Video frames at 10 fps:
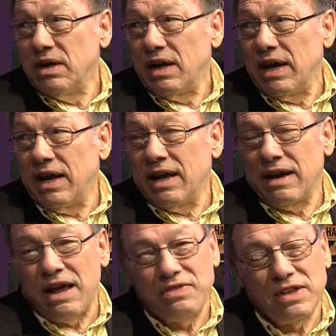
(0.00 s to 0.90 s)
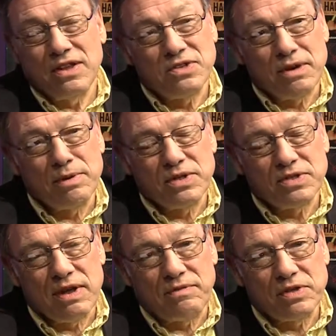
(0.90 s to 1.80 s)
And I think that some of the
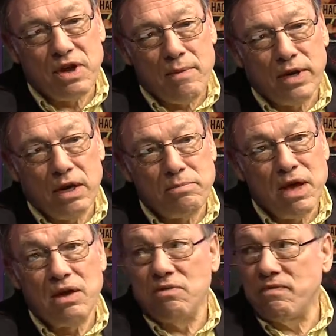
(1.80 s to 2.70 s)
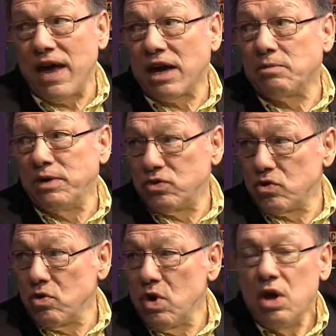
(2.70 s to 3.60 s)
stuff that's coming in may, in fact, be
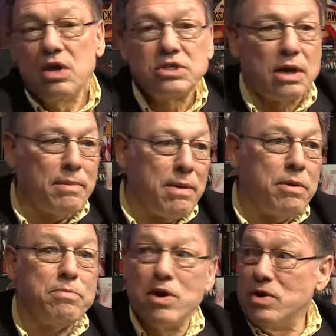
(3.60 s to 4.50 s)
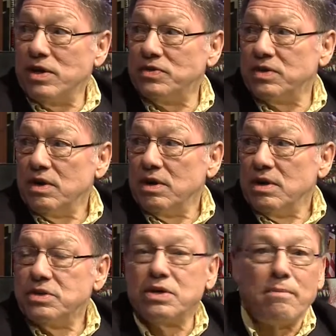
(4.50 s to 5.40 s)
true. Some may be bitterness.
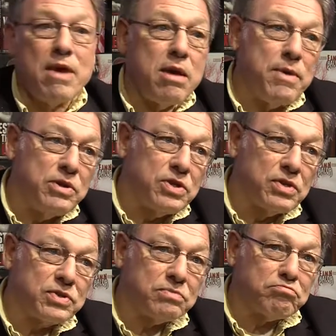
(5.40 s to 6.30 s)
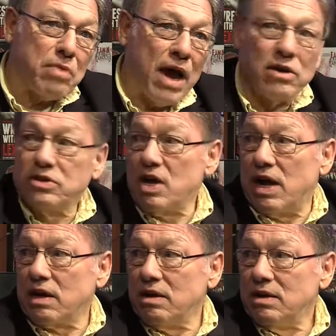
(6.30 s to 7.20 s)
Some may be just idle talk.